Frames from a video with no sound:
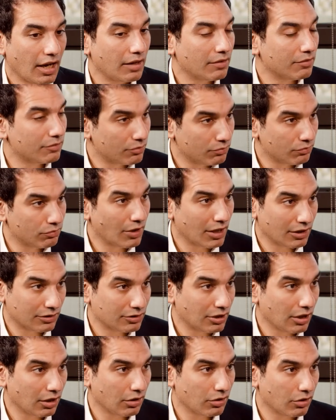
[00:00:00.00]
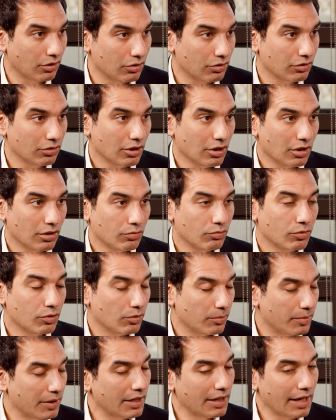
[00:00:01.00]
And at Tullow, we
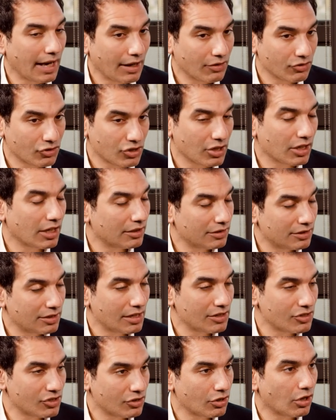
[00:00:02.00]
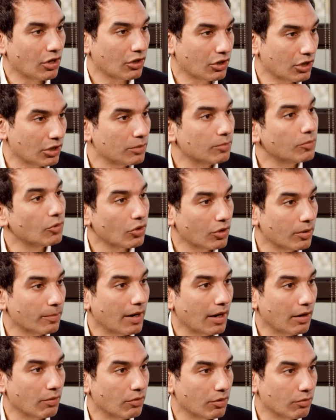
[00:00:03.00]
will be announcing and talking more
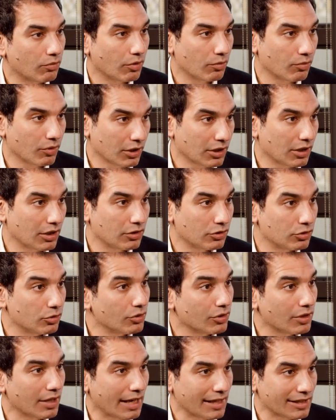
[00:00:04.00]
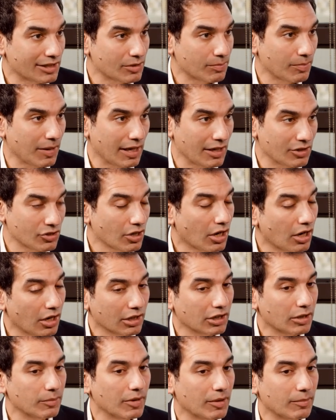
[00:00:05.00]
about what, what we're going to do in that space. Our
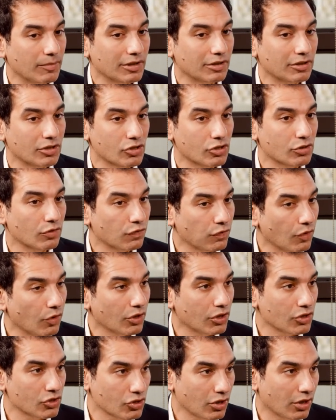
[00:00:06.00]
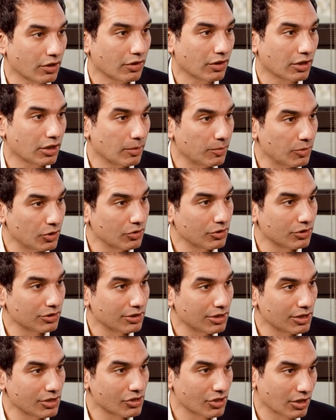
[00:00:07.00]
okay. commitment is to focus on the
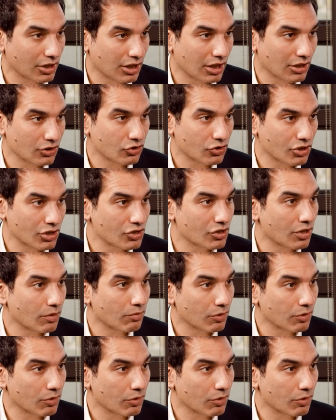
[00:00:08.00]
communities and mm-hmm. countries mm -hmm.